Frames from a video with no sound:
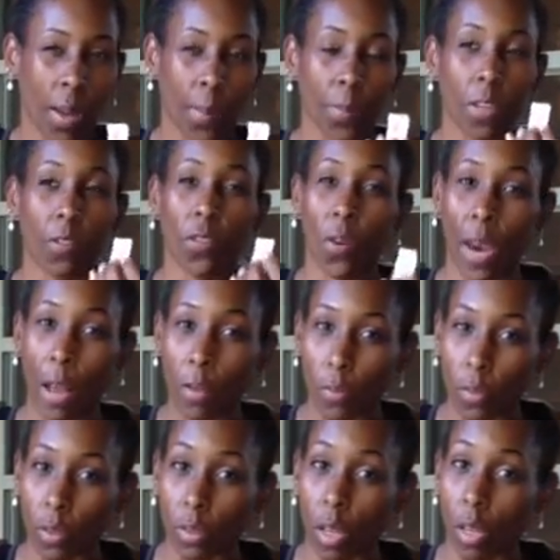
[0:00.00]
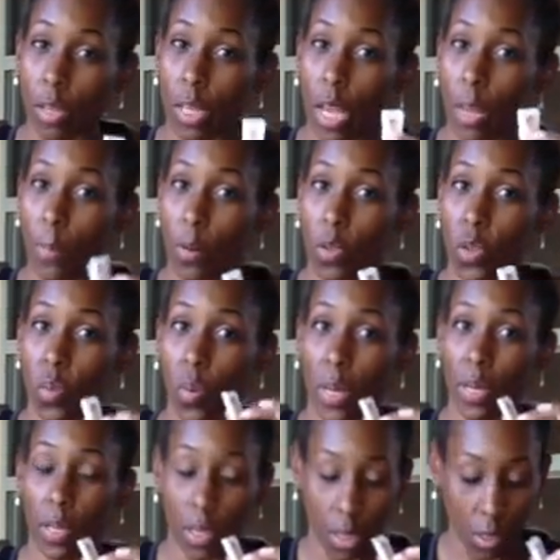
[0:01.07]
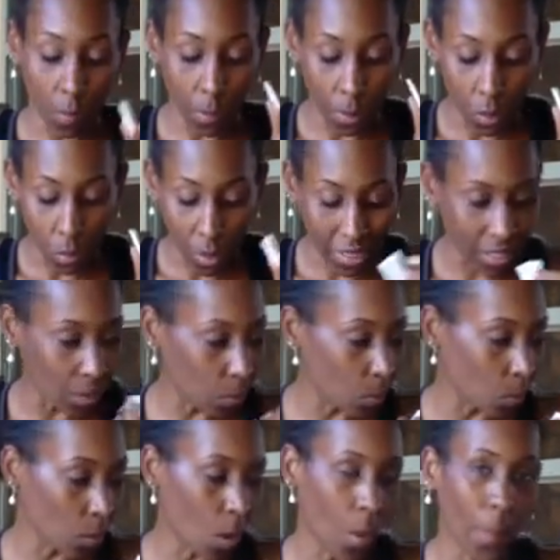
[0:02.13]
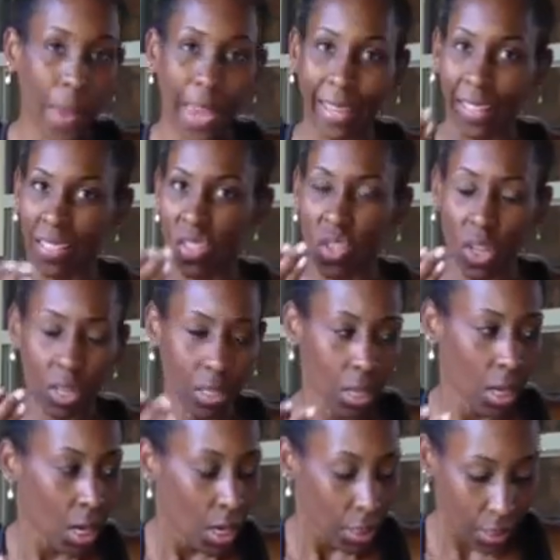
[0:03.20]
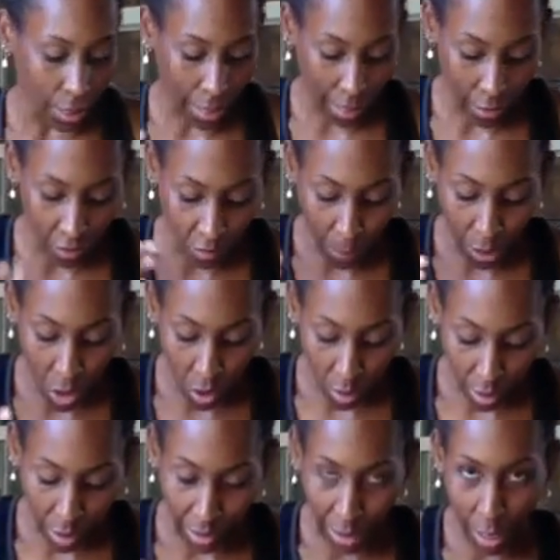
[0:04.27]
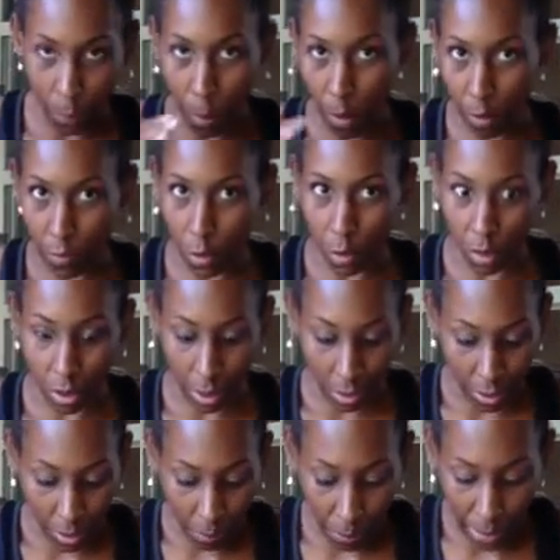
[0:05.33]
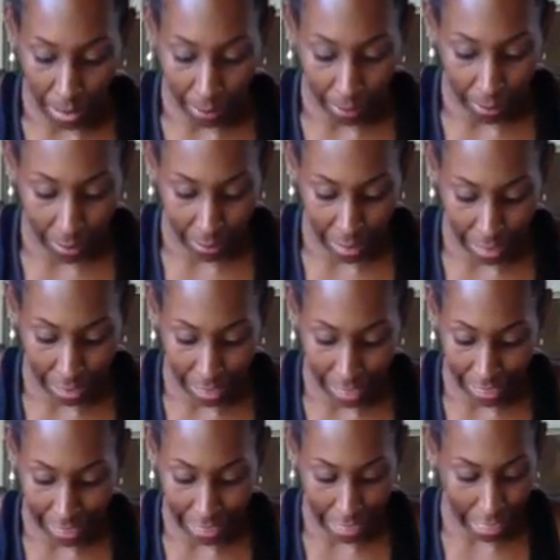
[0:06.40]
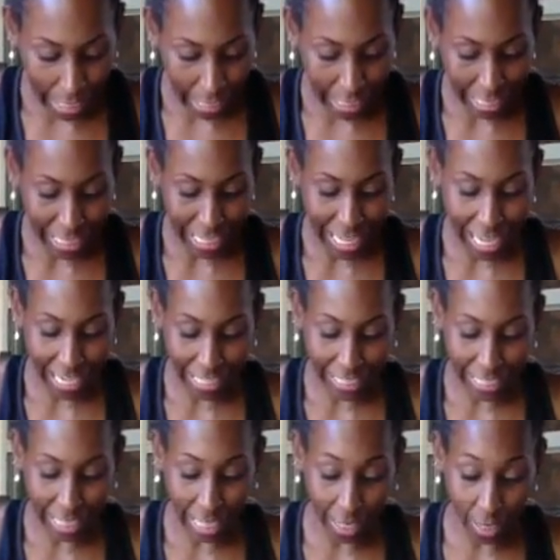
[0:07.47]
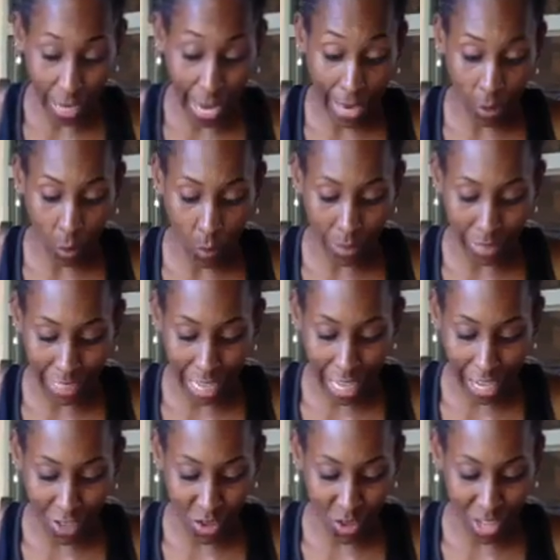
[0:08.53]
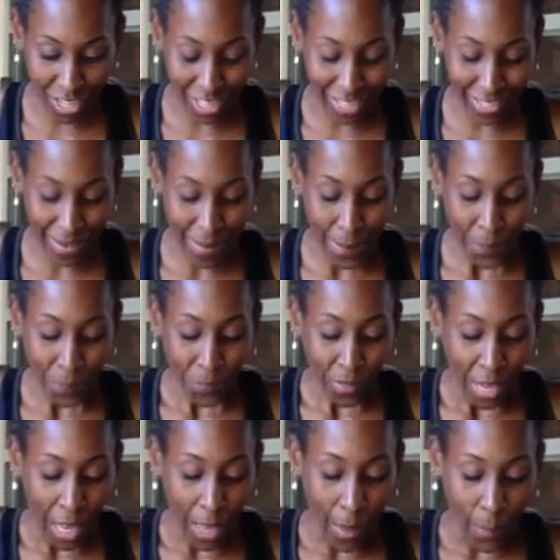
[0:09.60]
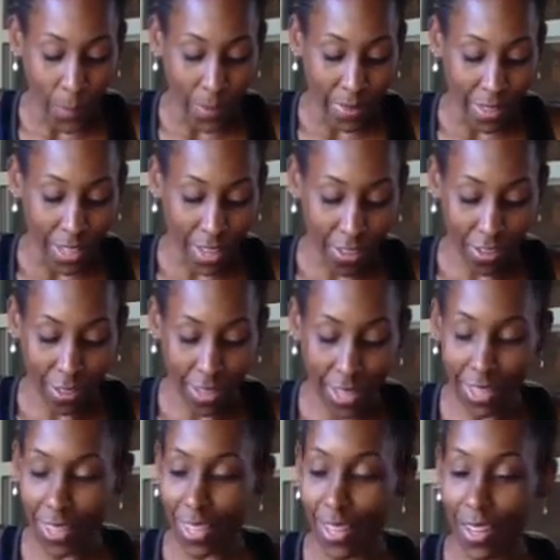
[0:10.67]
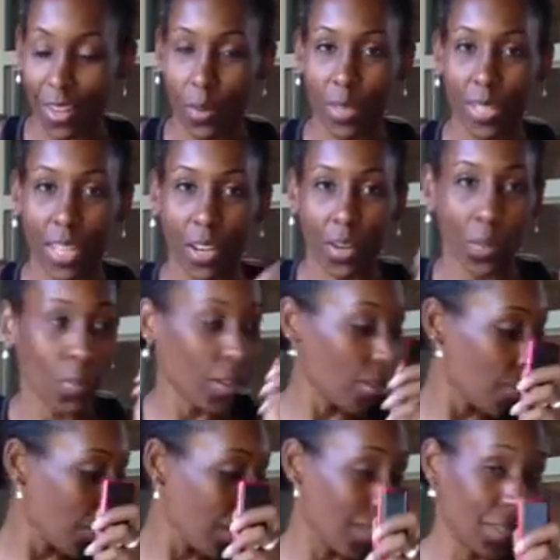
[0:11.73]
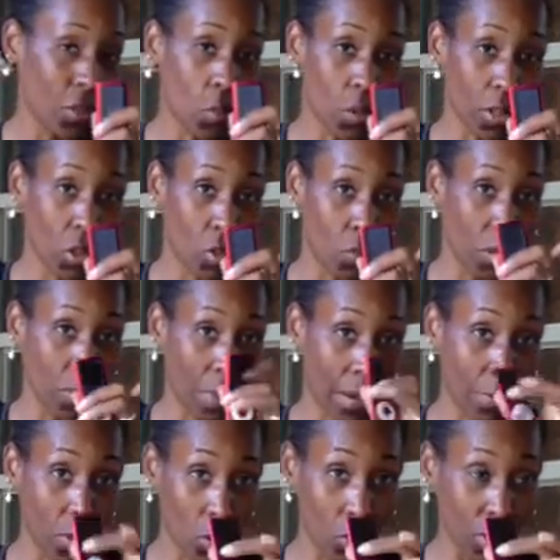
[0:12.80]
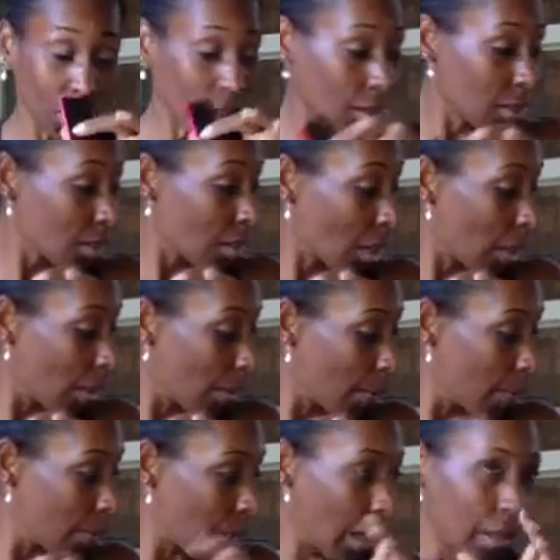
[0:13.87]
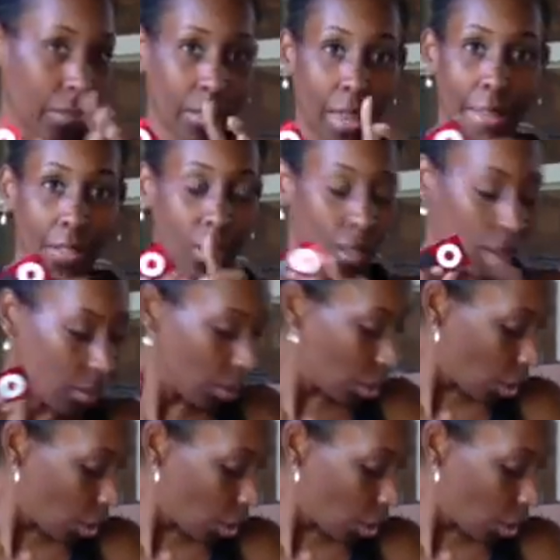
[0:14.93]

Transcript: if you're out for a long time or sweating a good bit. So I keep some salt packets just to kind of make sure that I keep all of those things in balance and I stay nice and adequately hydrated. The other thing that I always carry with me is going to be my music. I like to